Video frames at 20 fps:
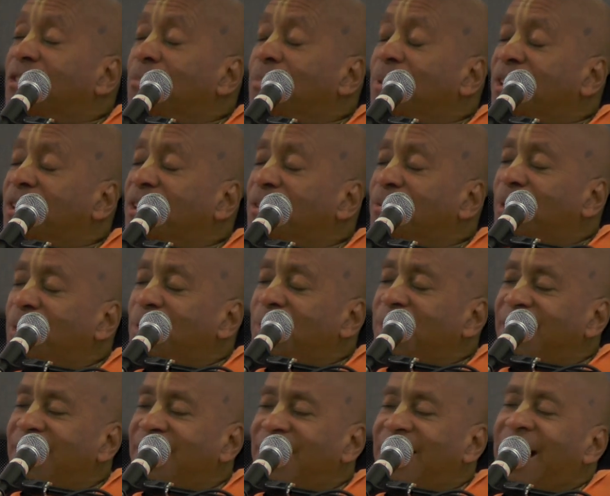to be a
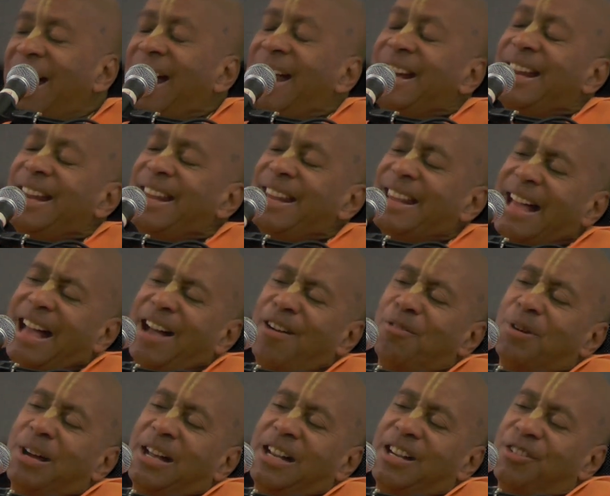devotee. And in
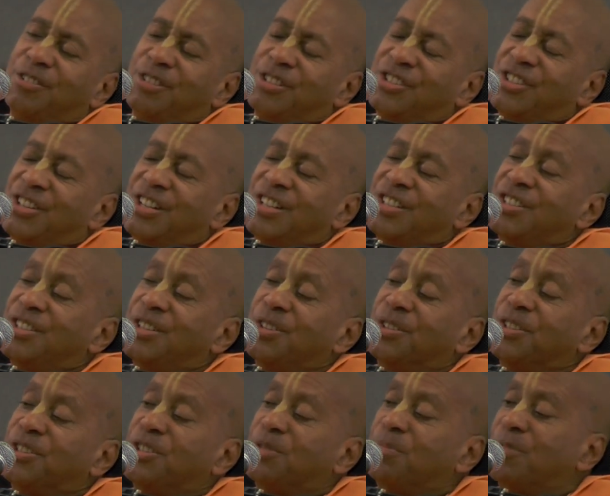that way, Krishna is still
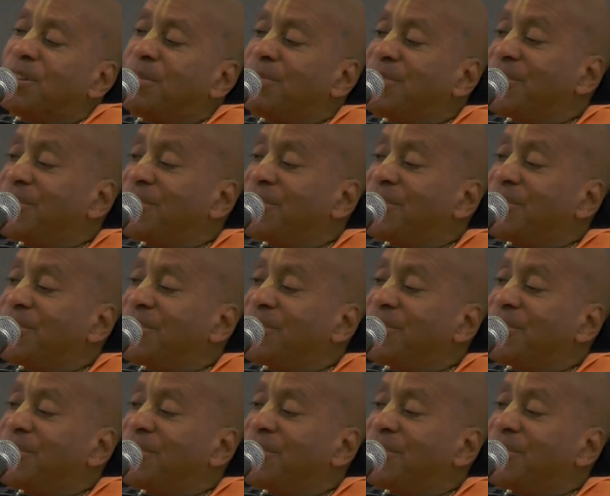the supreme